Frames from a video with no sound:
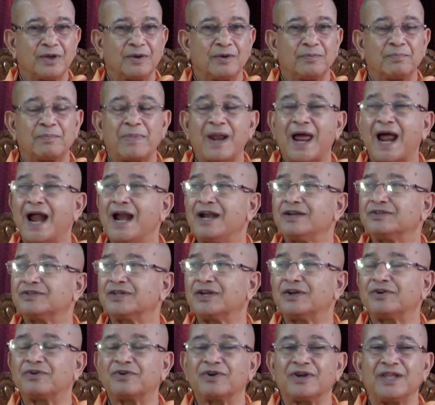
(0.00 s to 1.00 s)
Plants
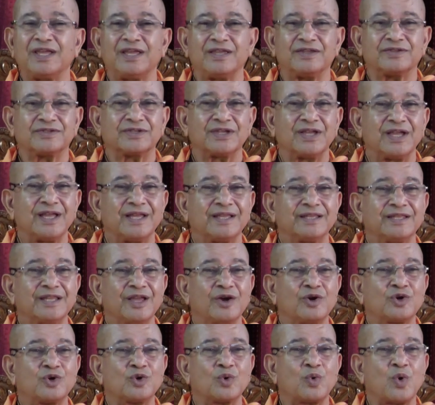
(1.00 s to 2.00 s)
and trees, they
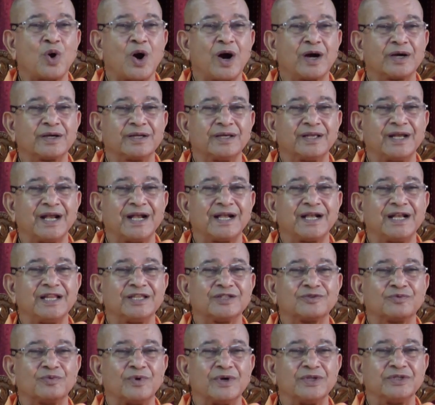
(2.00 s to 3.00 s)
have to water at
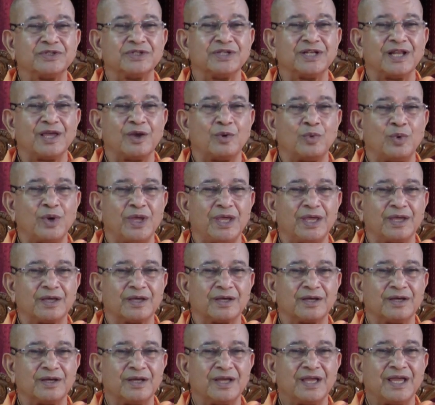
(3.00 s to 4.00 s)
least once in a week,
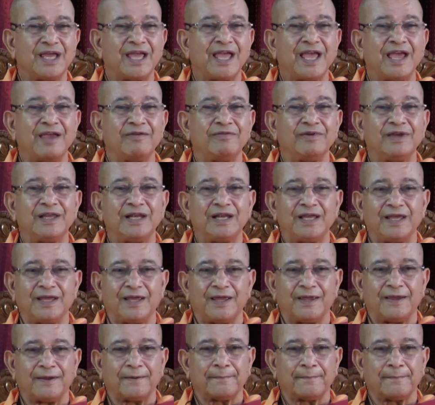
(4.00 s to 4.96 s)
heavily.